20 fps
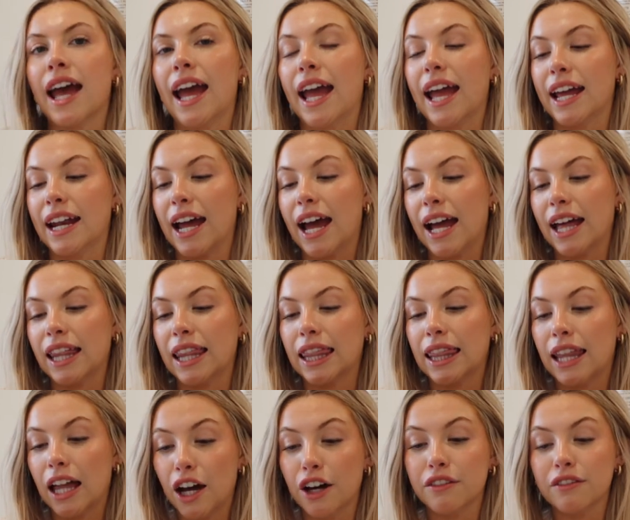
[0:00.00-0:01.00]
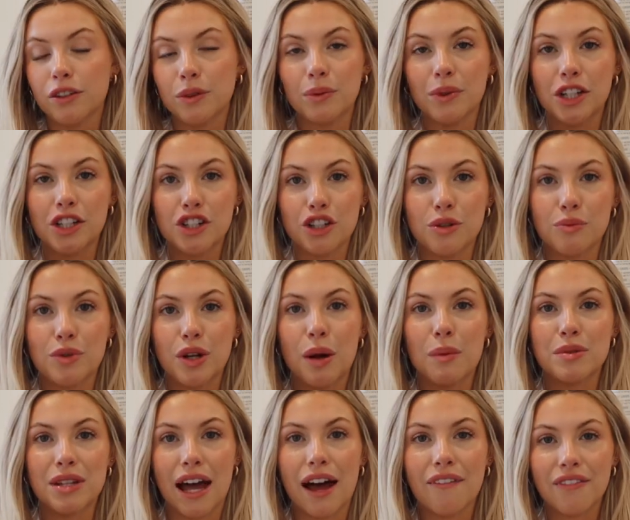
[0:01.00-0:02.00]
and I love when tube
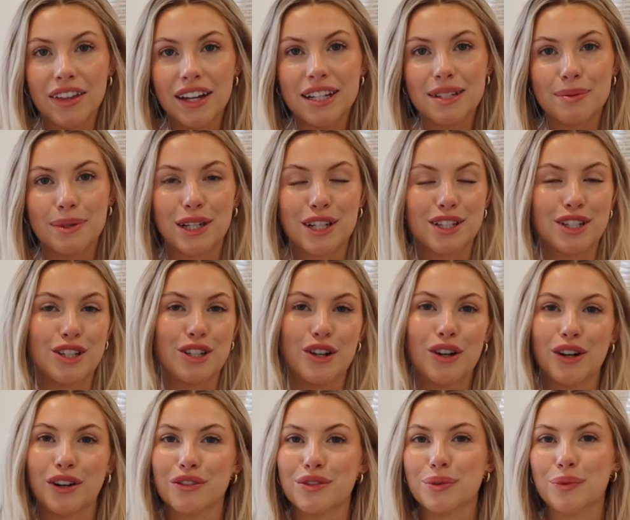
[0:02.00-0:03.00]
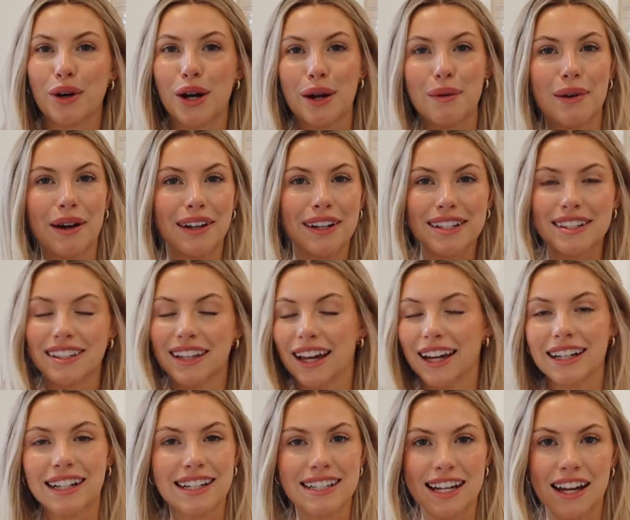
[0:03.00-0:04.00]
tops have this because you don't have to worry about it
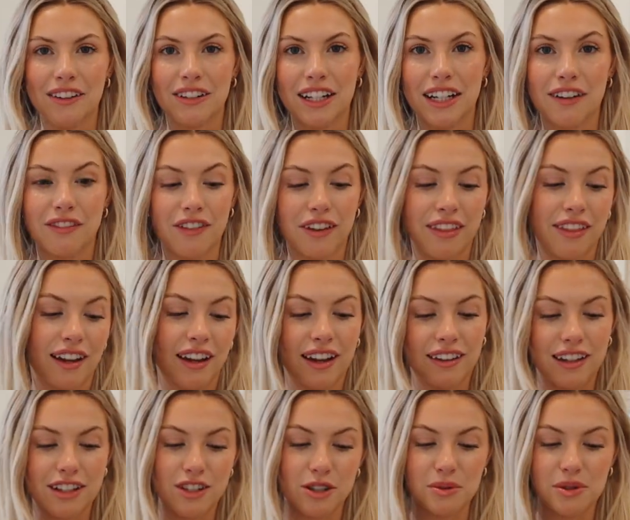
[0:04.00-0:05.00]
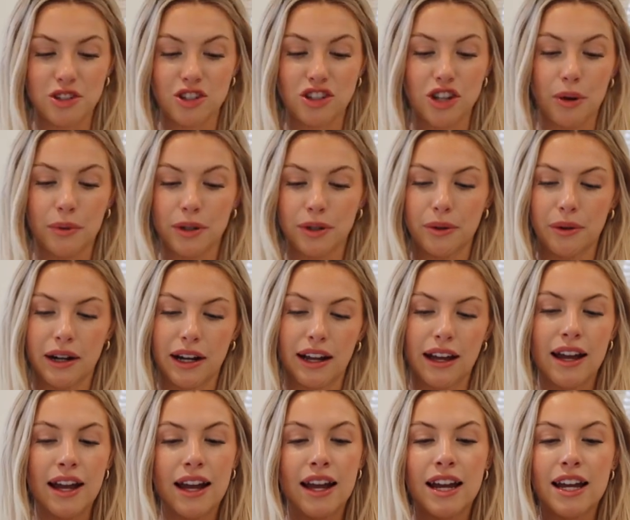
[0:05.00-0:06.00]
sliding down and everything. That's always so annoying.